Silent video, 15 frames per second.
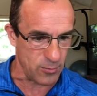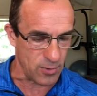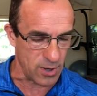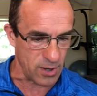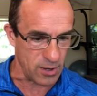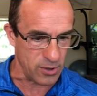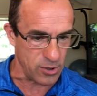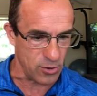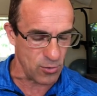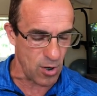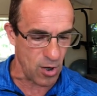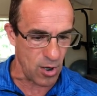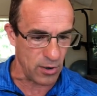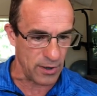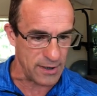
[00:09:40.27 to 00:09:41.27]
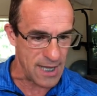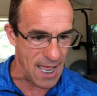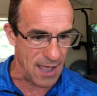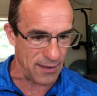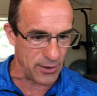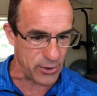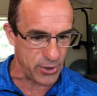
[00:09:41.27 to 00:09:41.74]
We're going to do all
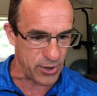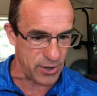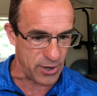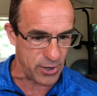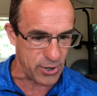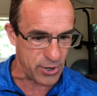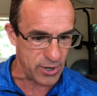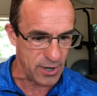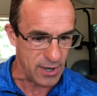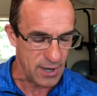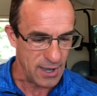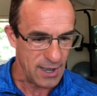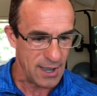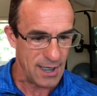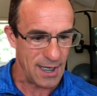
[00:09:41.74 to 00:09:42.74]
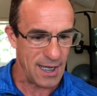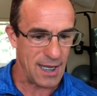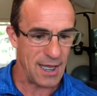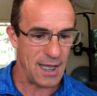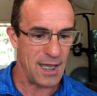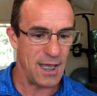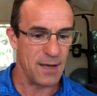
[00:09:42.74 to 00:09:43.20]
analysis,
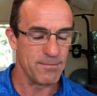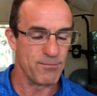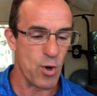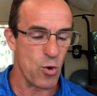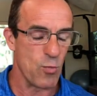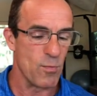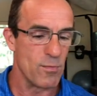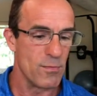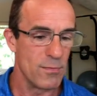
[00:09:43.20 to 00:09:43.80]
and boom.